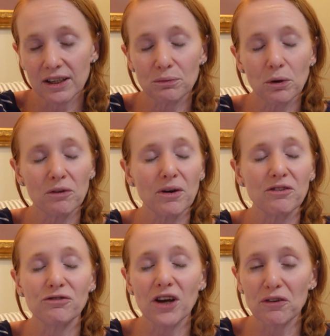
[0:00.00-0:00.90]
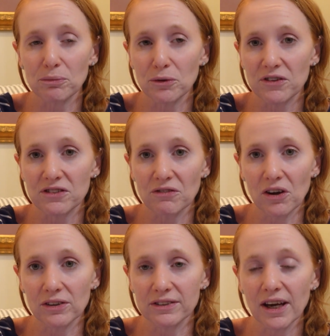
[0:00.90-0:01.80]
It's one of my favorite movies of
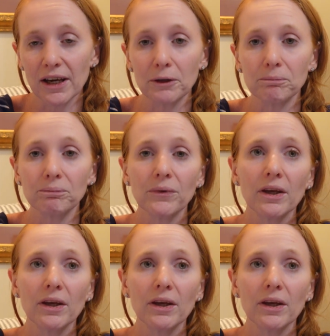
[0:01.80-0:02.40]
all time.